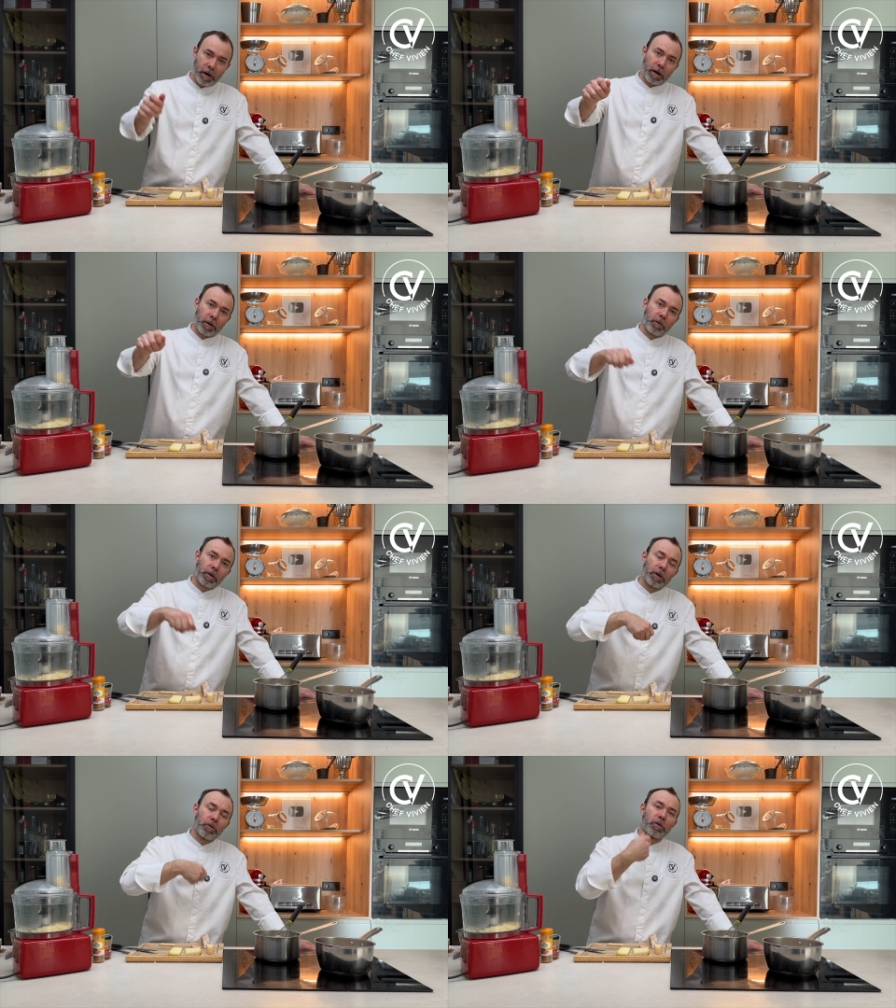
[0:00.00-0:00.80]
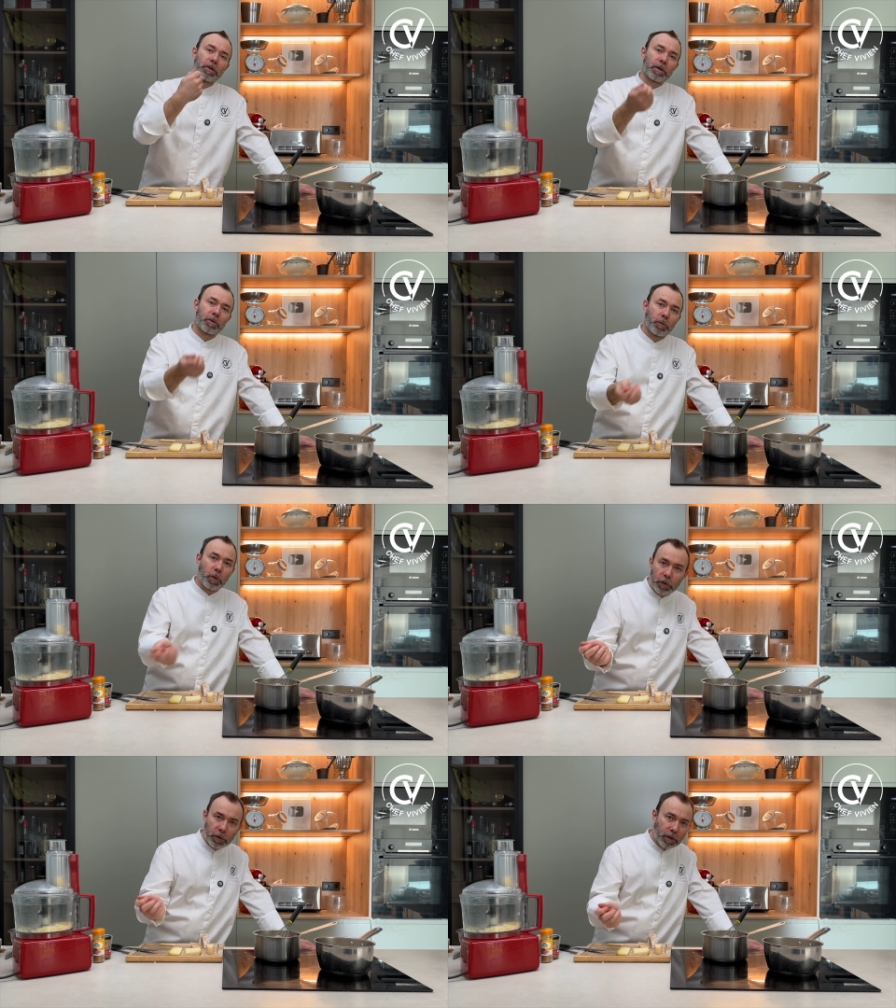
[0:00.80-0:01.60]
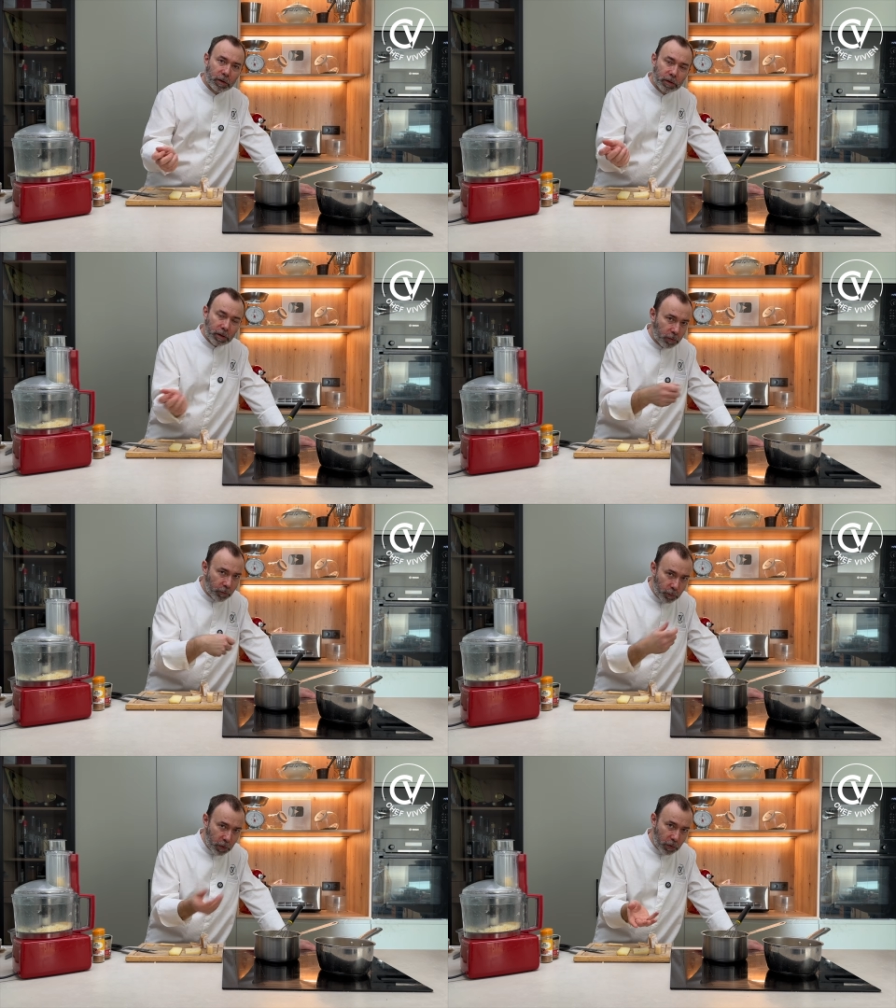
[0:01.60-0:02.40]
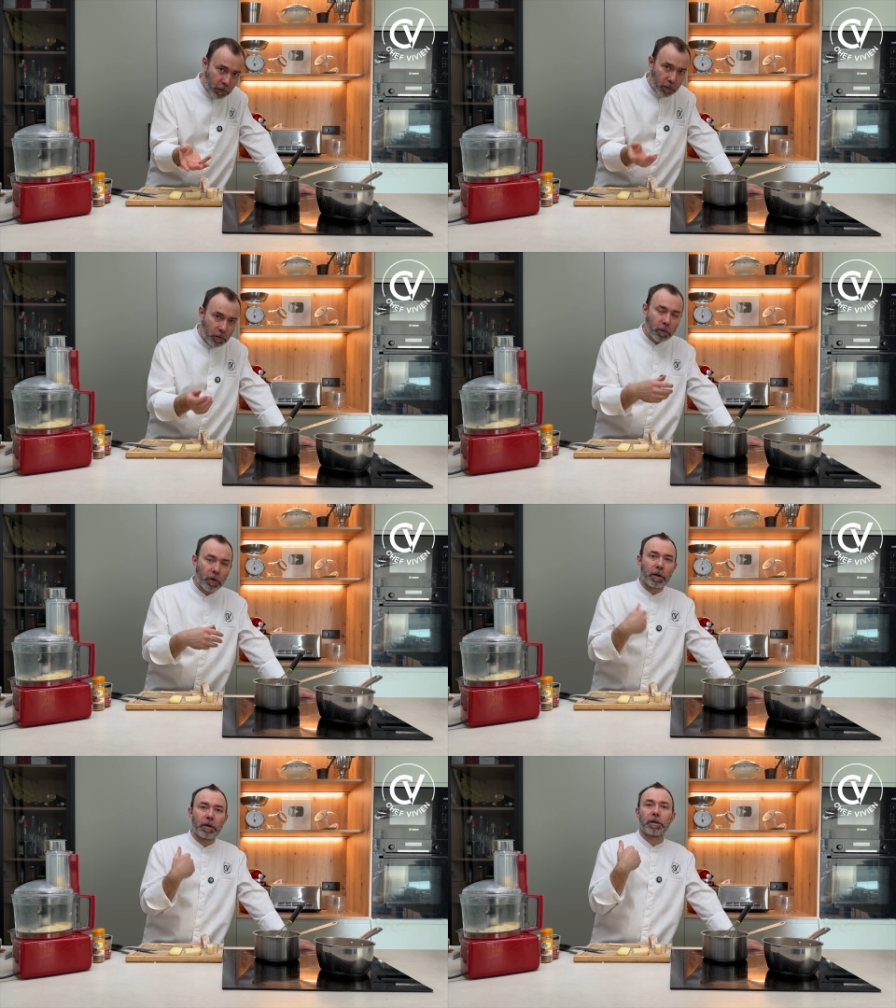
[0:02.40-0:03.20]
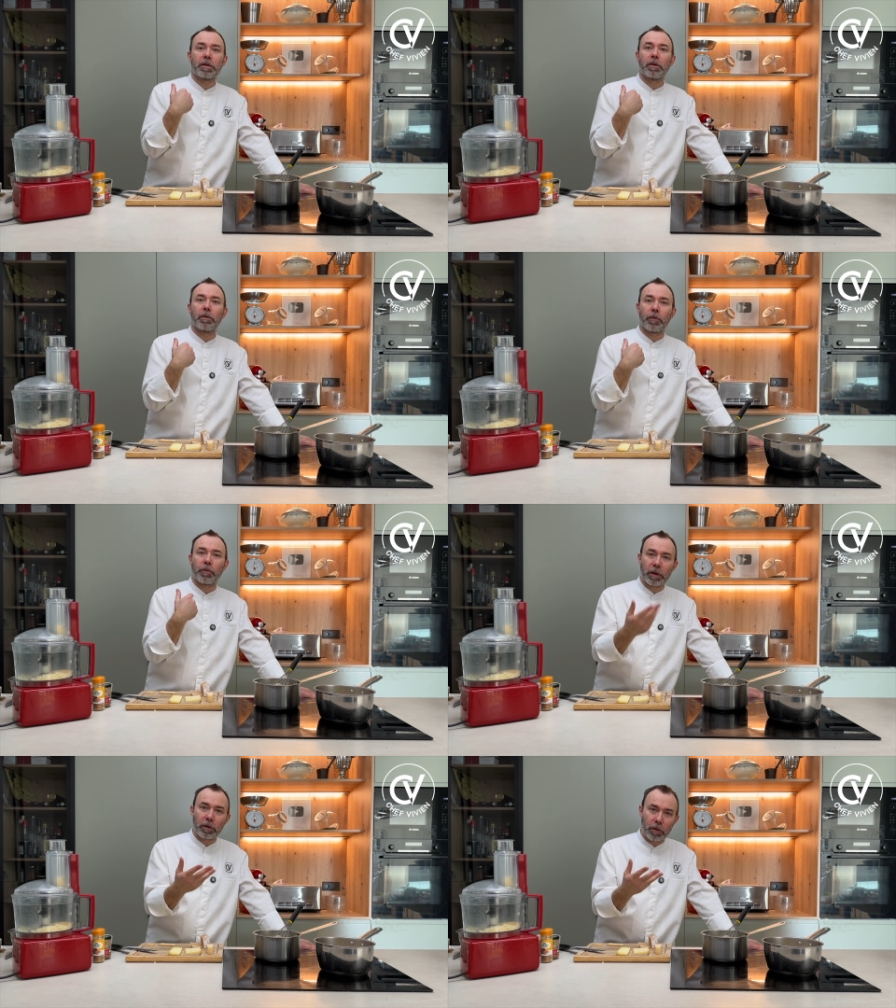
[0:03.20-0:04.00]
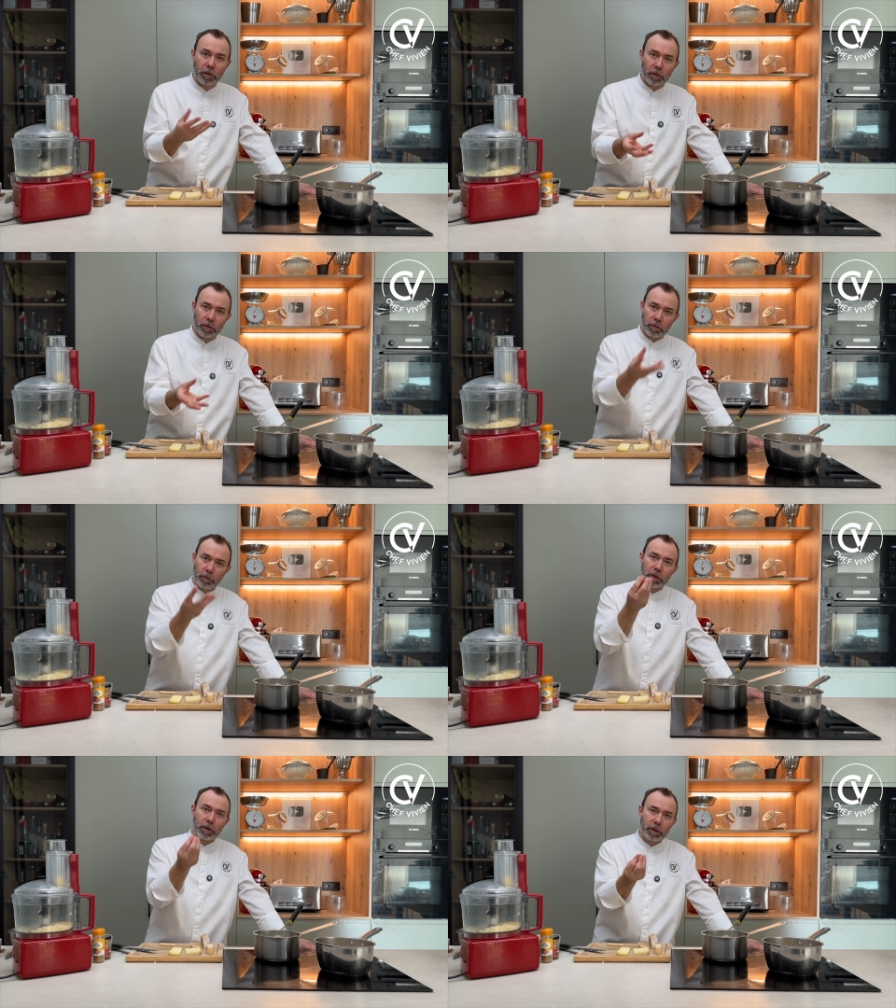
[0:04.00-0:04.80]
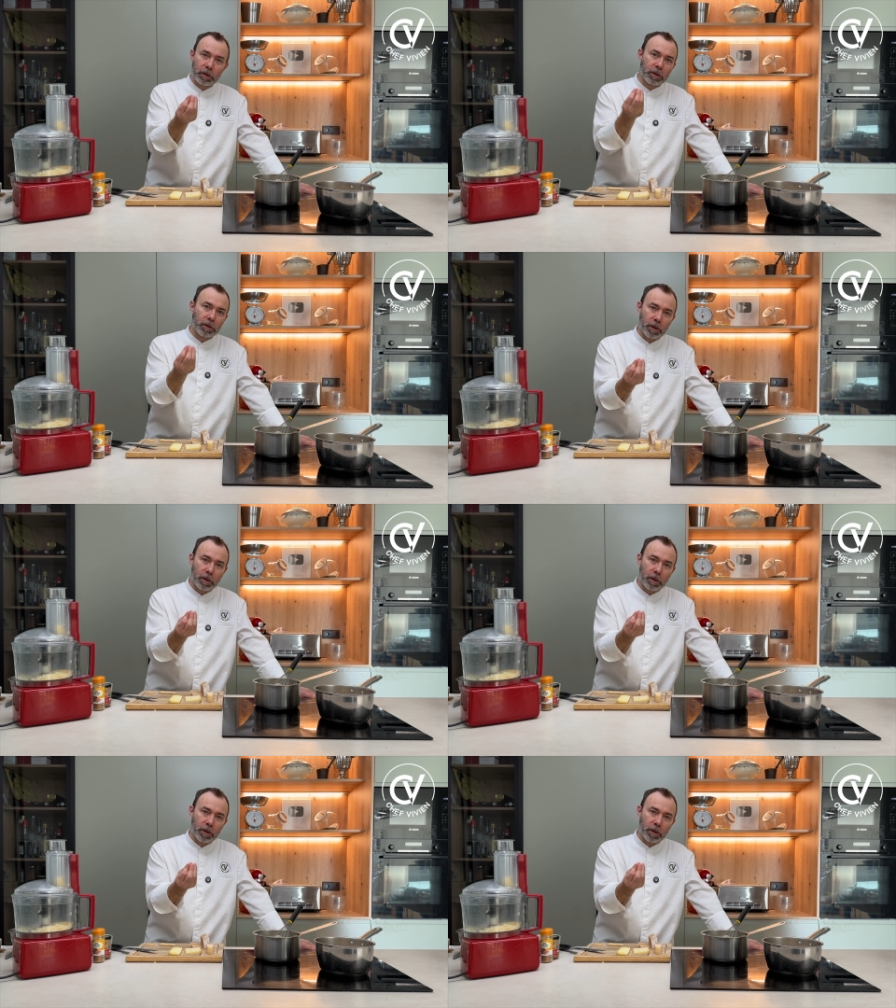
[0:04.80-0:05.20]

Like you can use as instead of butter or instead of fat duck. You see this